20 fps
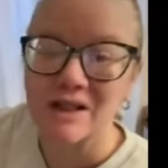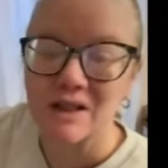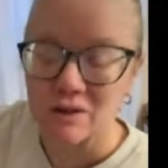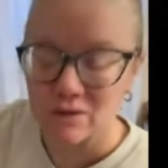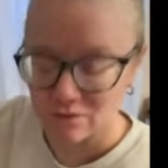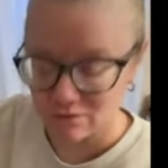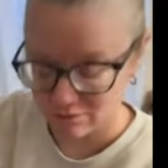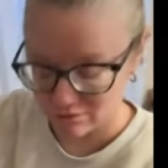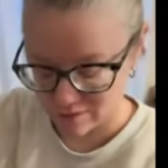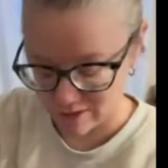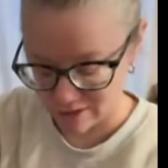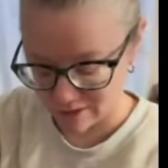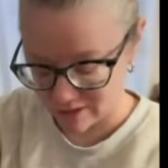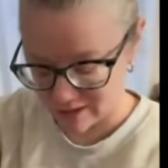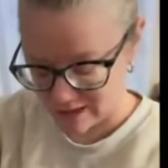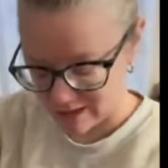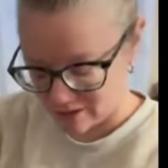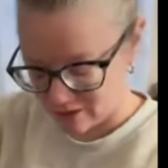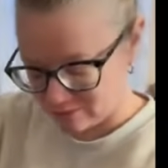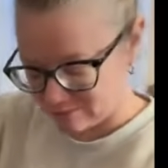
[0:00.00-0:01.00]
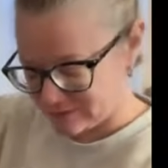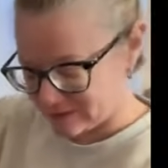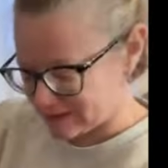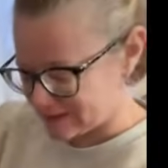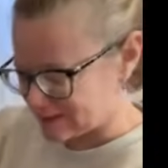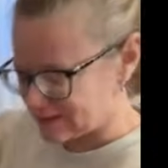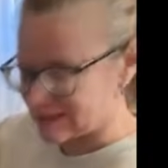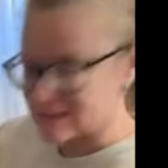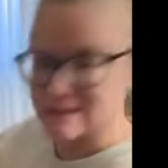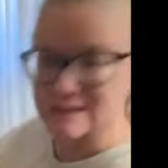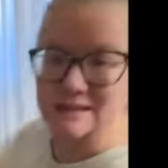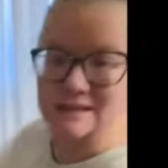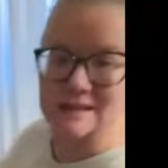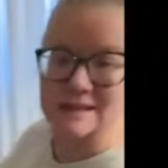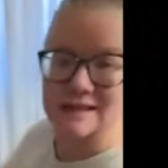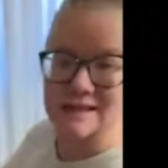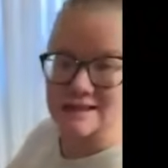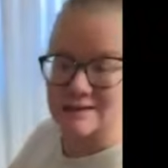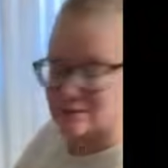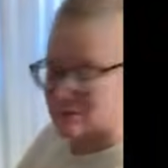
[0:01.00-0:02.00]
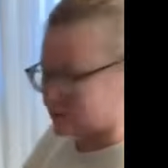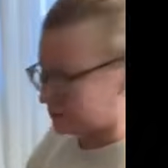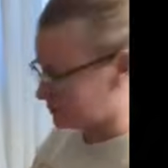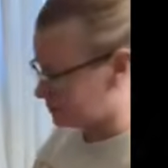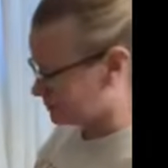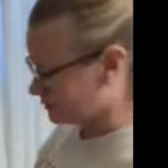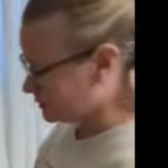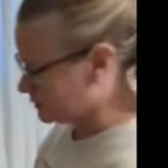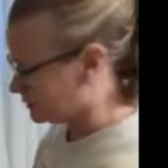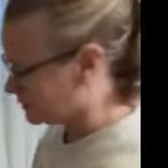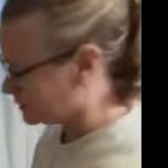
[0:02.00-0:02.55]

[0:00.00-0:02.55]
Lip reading: clove water. I hope this doesn't kill